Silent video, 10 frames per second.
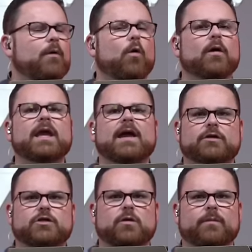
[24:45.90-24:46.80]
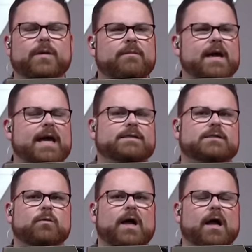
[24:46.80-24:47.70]
or they have a 200P Max as
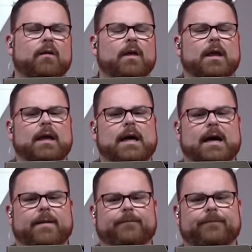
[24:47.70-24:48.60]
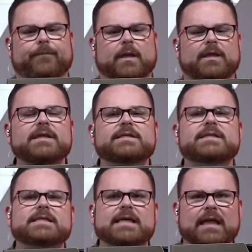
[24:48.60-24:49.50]
well, um, this
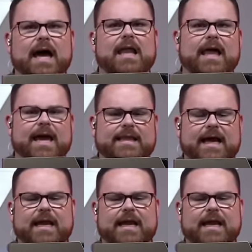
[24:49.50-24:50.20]
is a lot like that.